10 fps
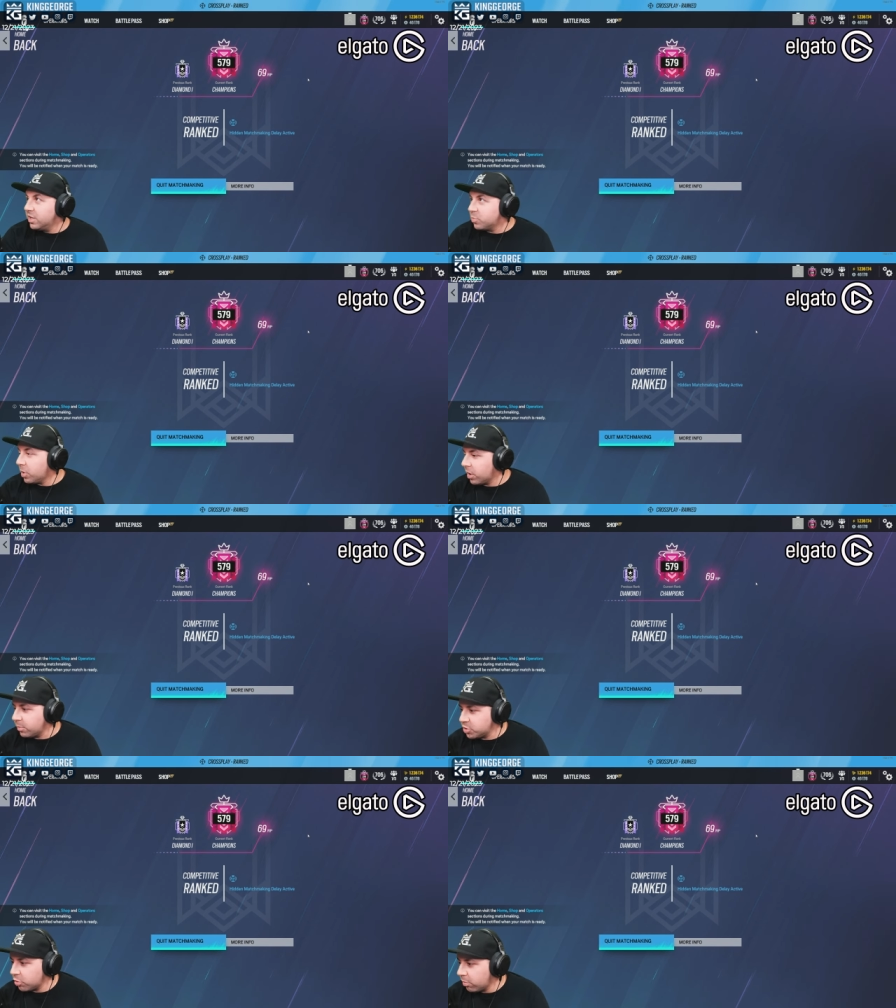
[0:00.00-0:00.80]
It's weird.
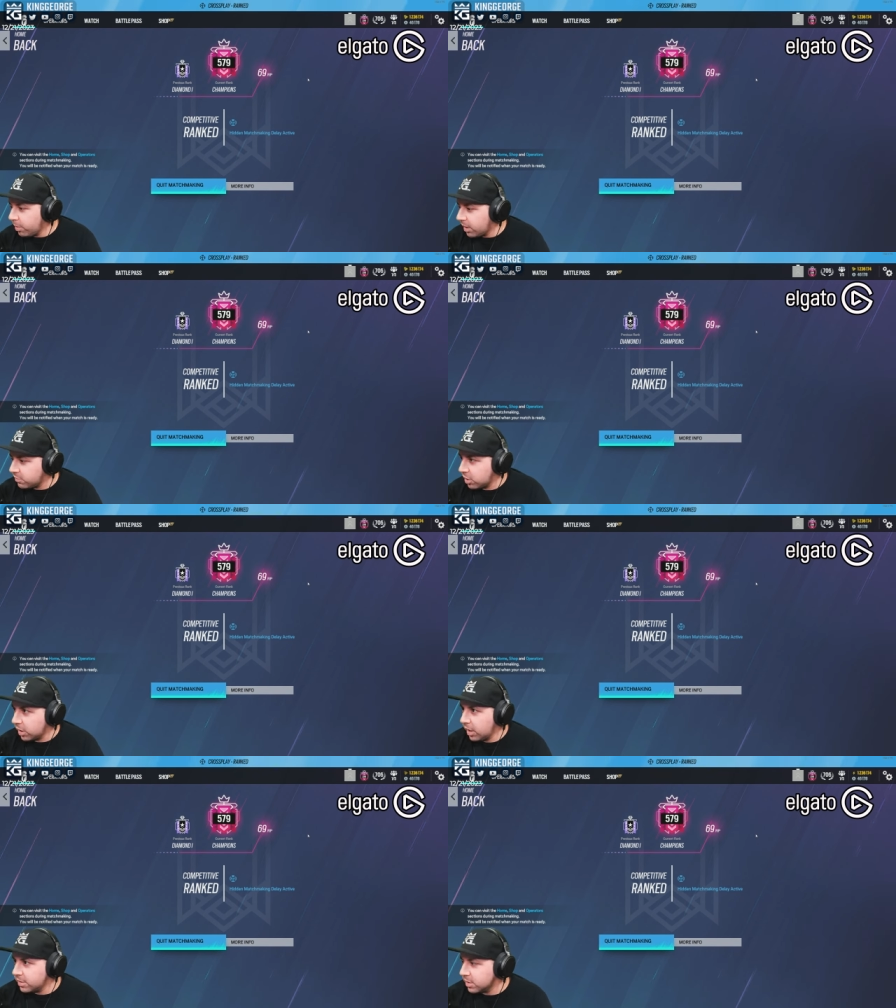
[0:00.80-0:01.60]
I'm short, but I have
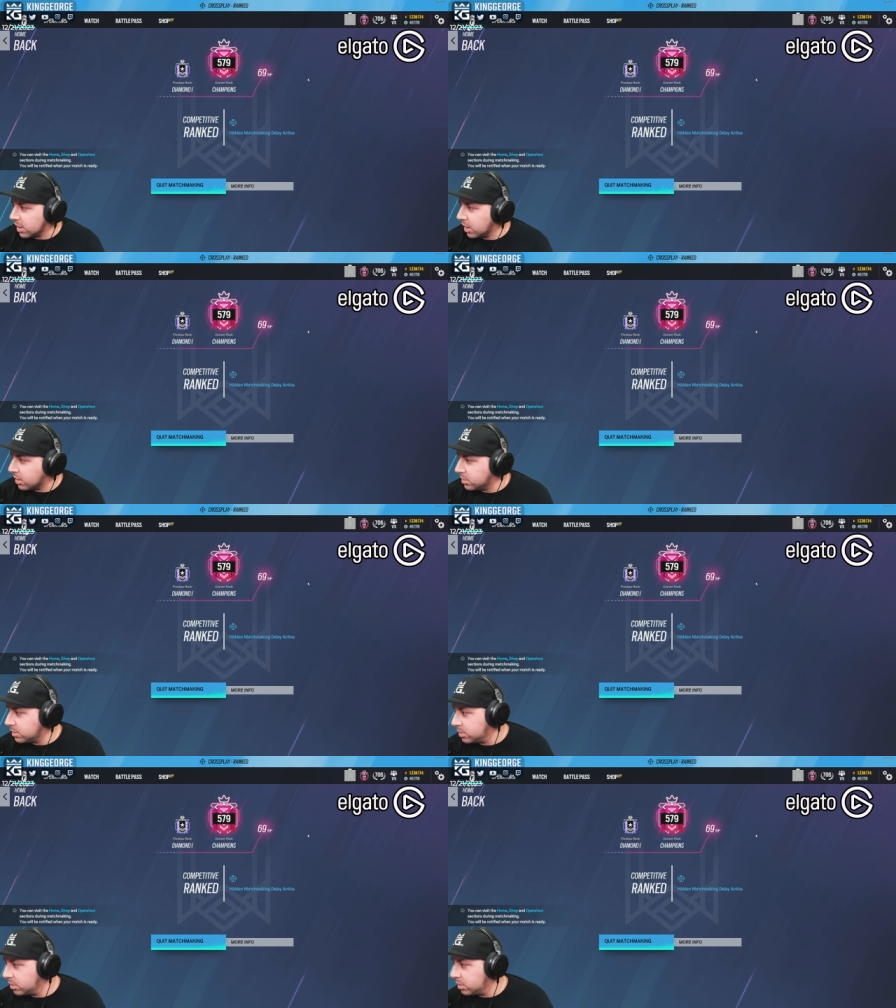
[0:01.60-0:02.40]
gigantic
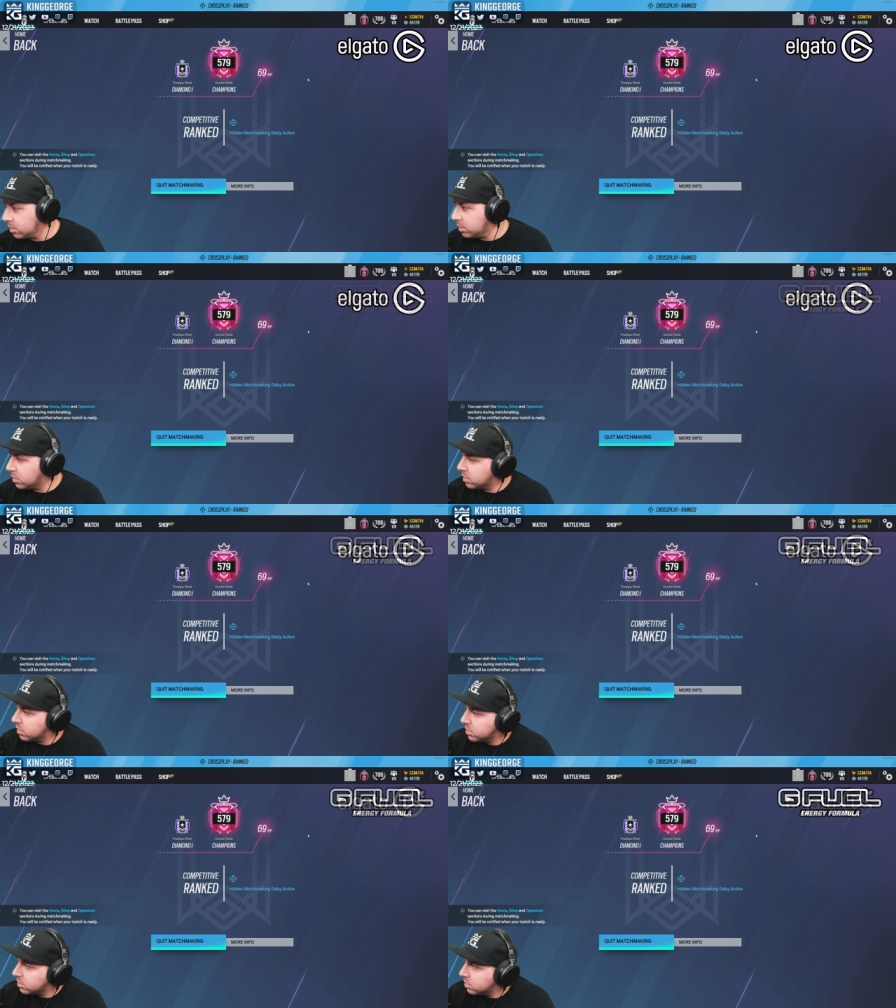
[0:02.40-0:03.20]
hands.
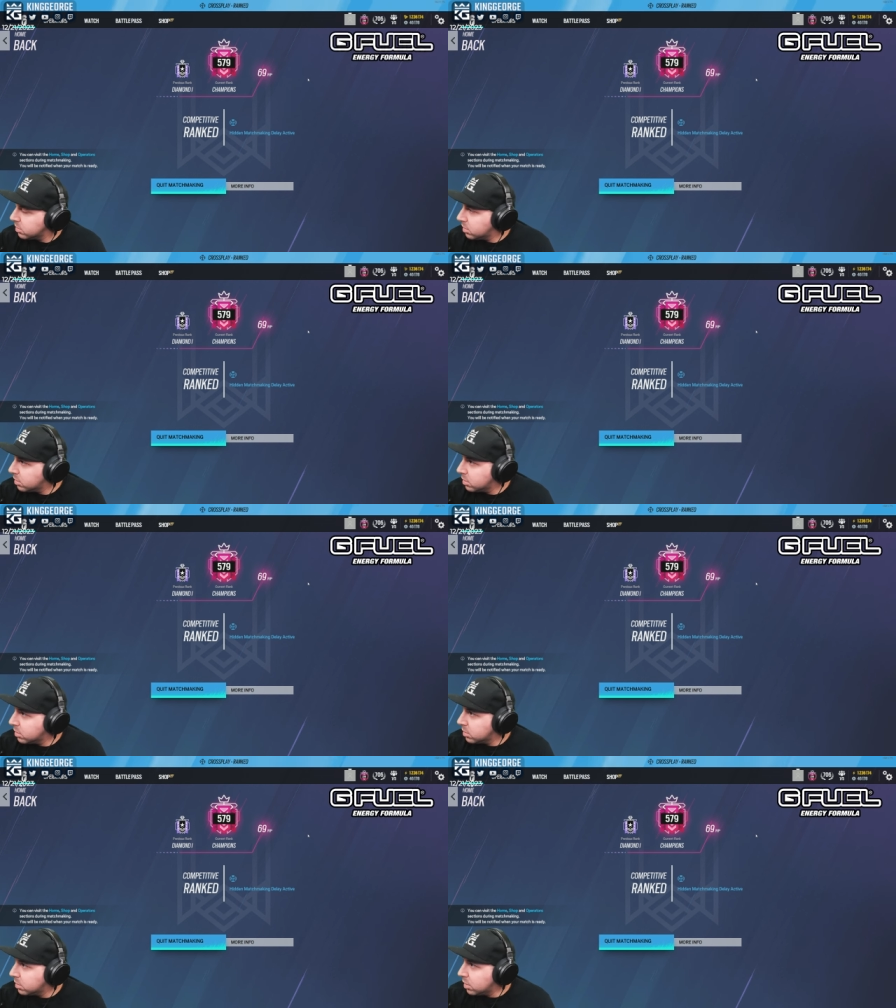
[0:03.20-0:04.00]

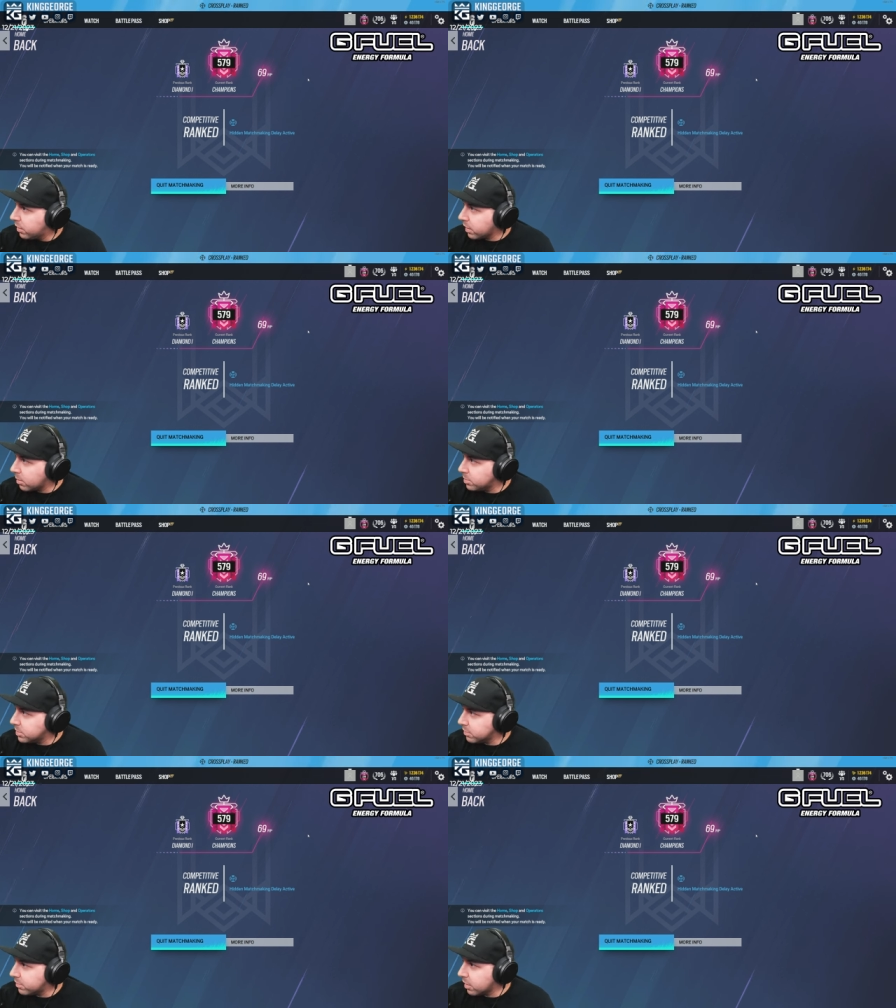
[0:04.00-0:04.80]
I think I'm
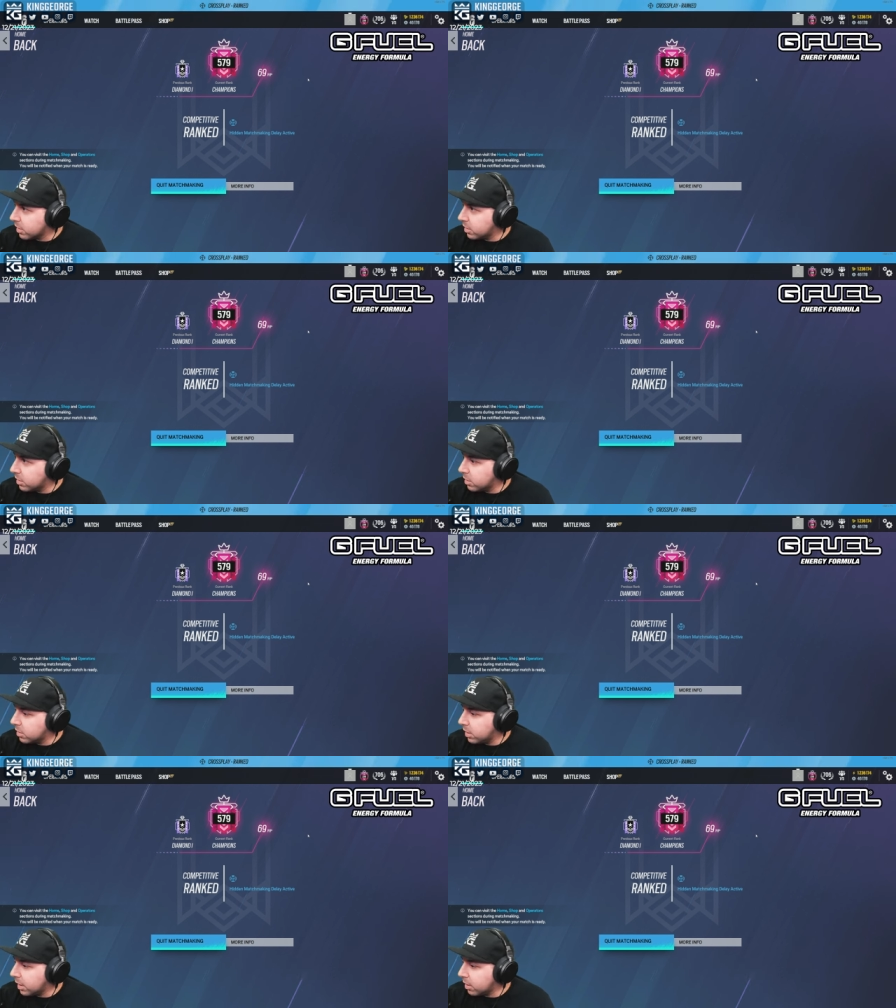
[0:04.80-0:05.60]
just a fucking
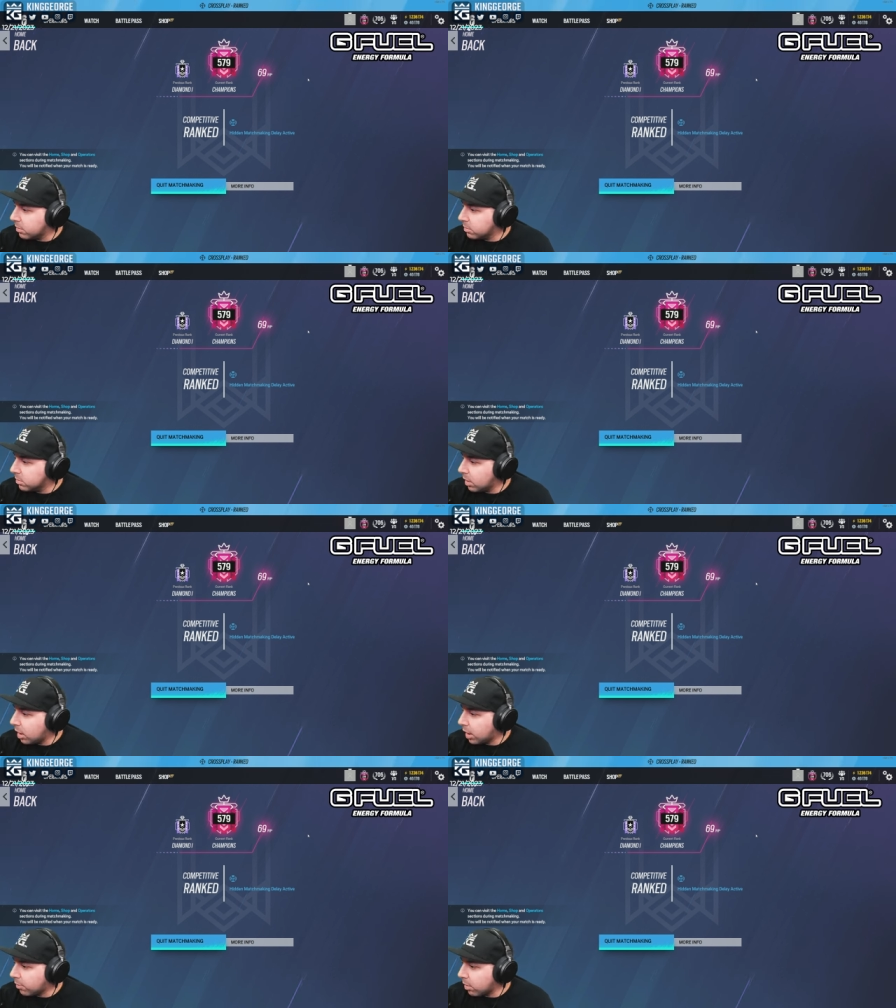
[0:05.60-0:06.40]
like
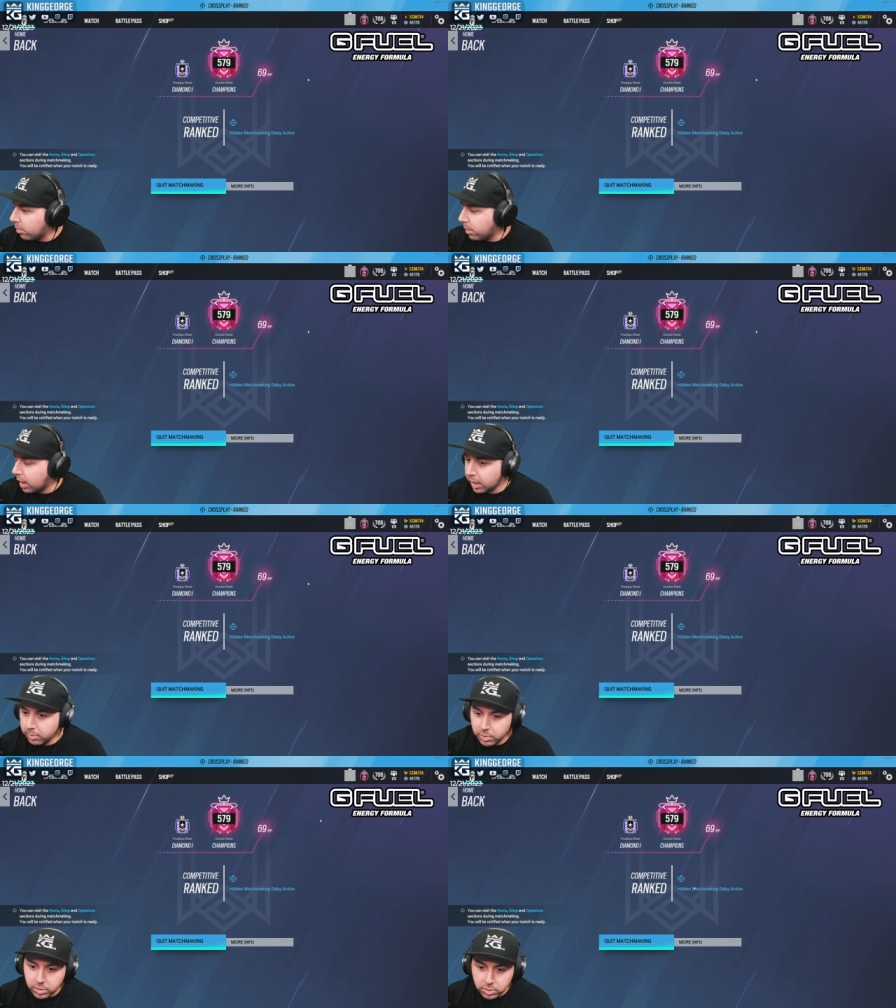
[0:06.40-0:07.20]
IRL
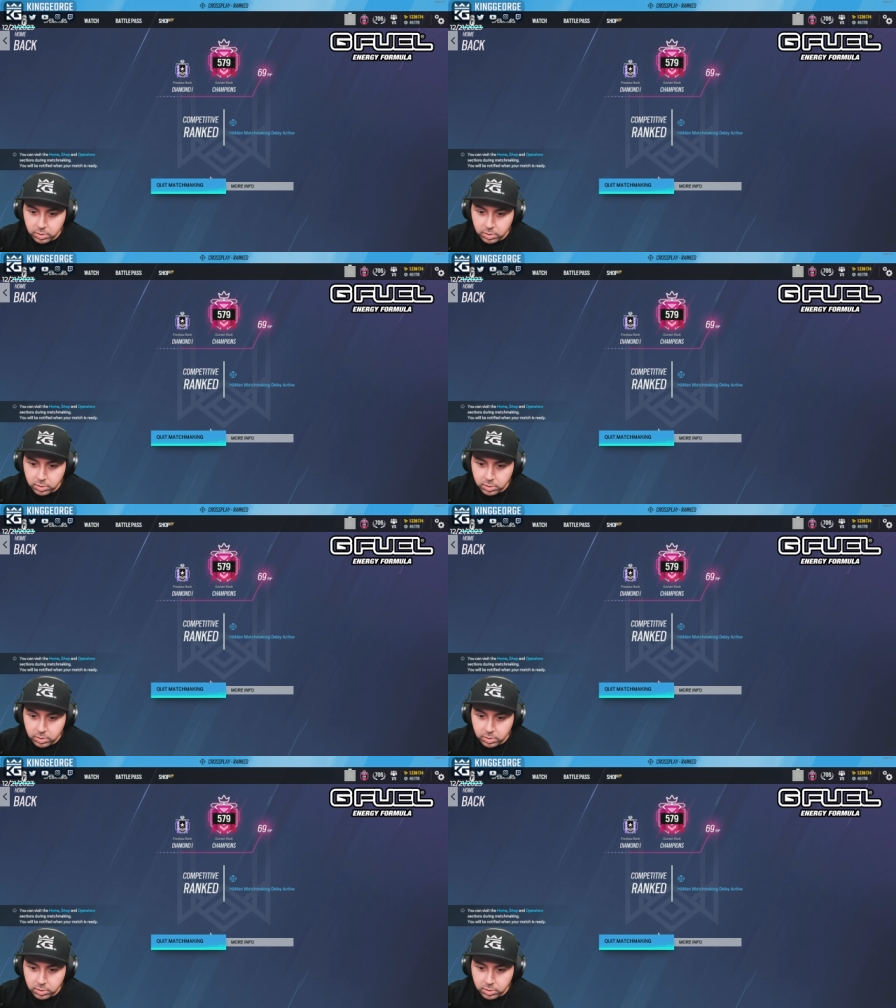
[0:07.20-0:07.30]
mime.